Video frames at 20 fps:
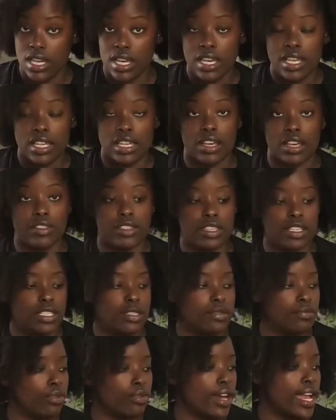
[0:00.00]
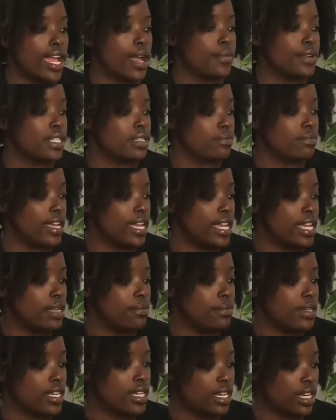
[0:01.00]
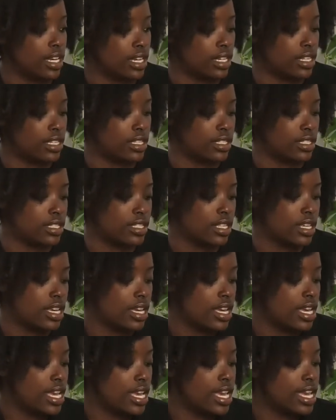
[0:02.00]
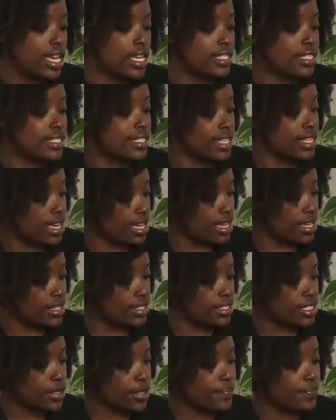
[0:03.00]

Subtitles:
Now this brand was made because it says,